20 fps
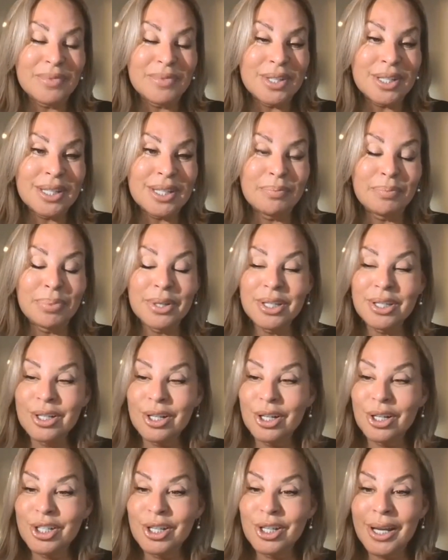simply
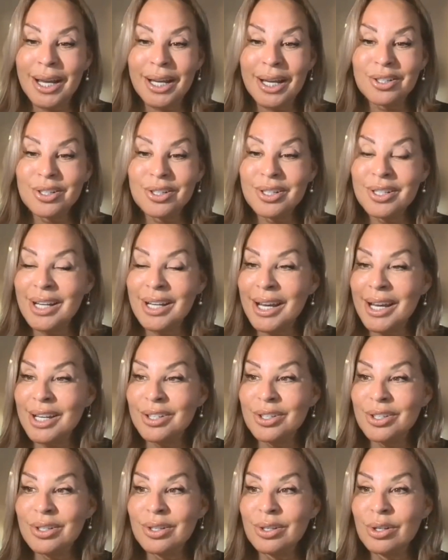start to
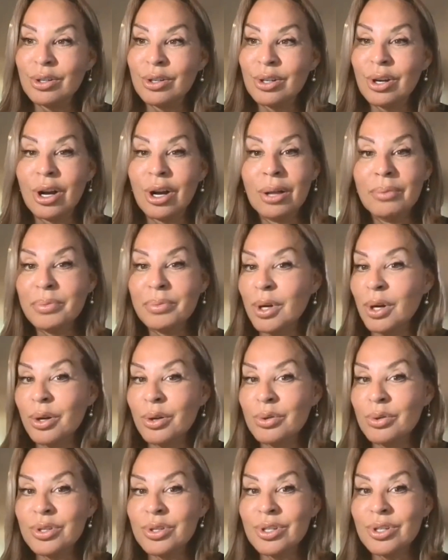exercise your calm
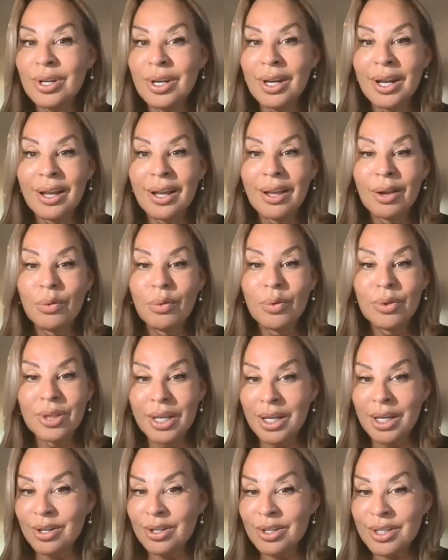coach
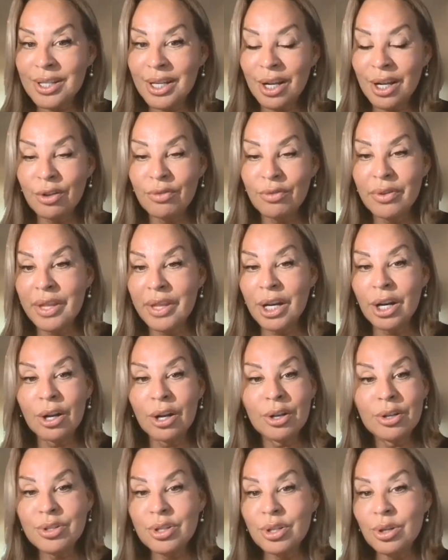within yourself and then
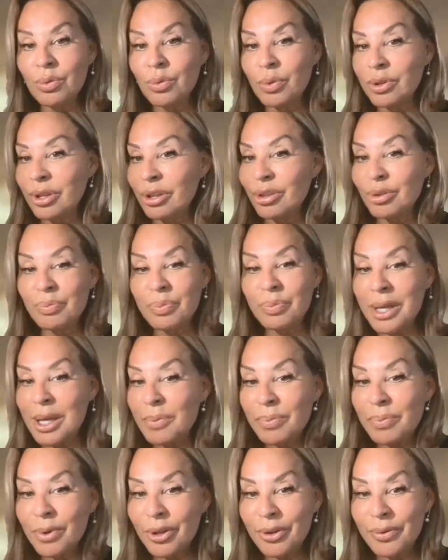also with other
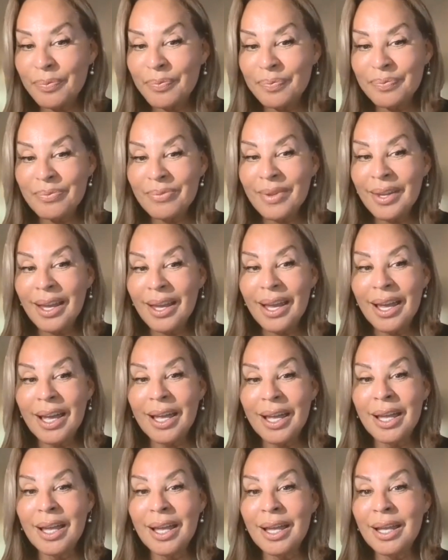people.
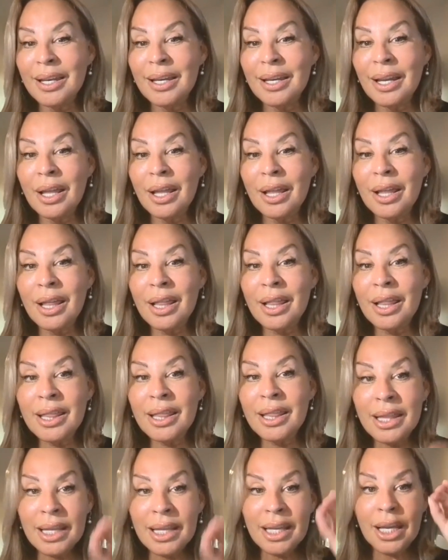And
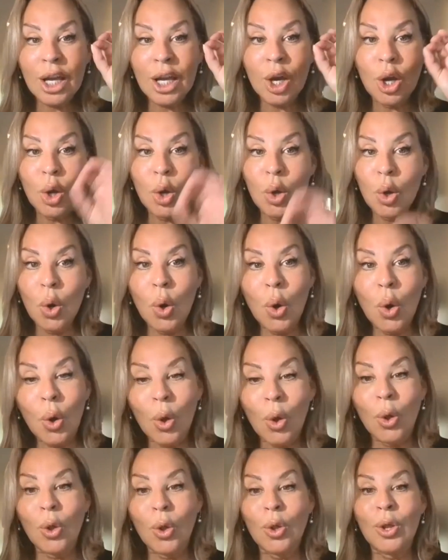the
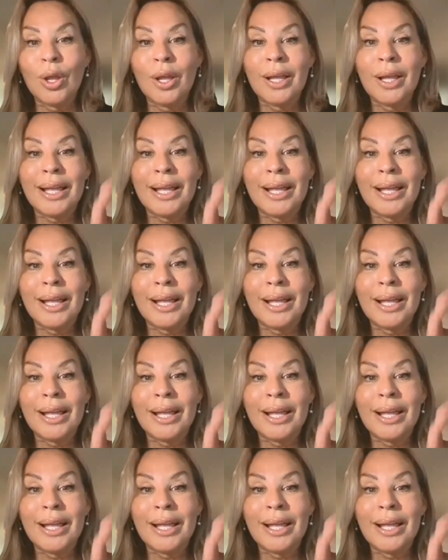goal